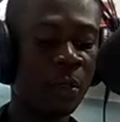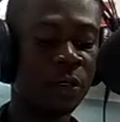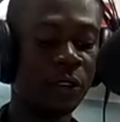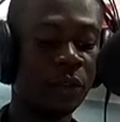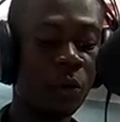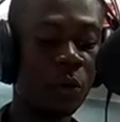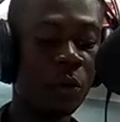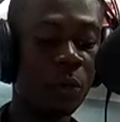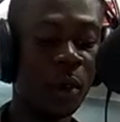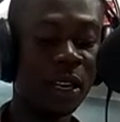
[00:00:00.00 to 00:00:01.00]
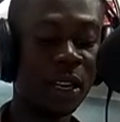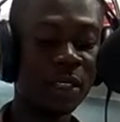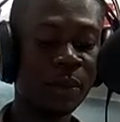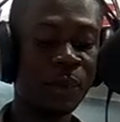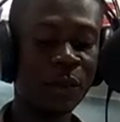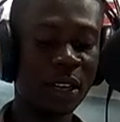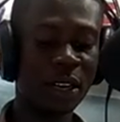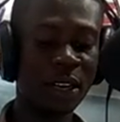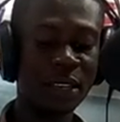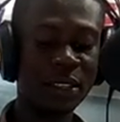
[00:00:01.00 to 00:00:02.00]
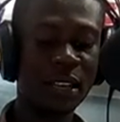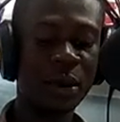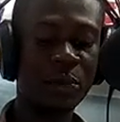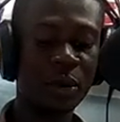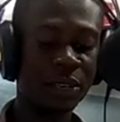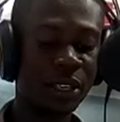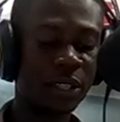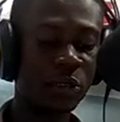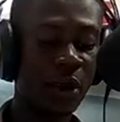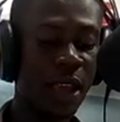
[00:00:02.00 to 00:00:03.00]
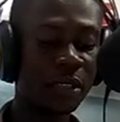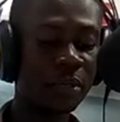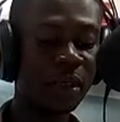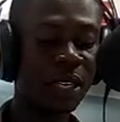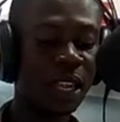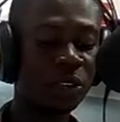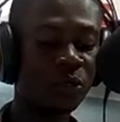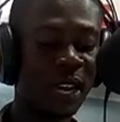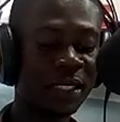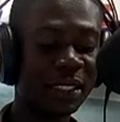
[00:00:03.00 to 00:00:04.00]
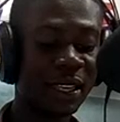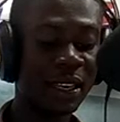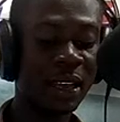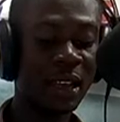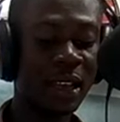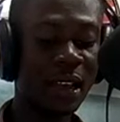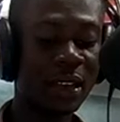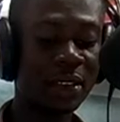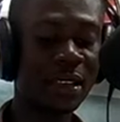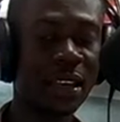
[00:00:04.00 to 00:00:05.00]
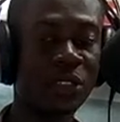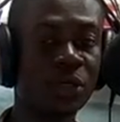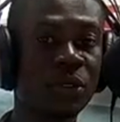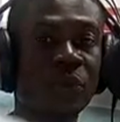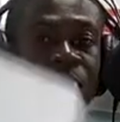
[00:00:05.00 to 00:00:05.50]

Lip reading: Mr. Flobo reminded candidates that the process will end Monday, July 10 as scheduled.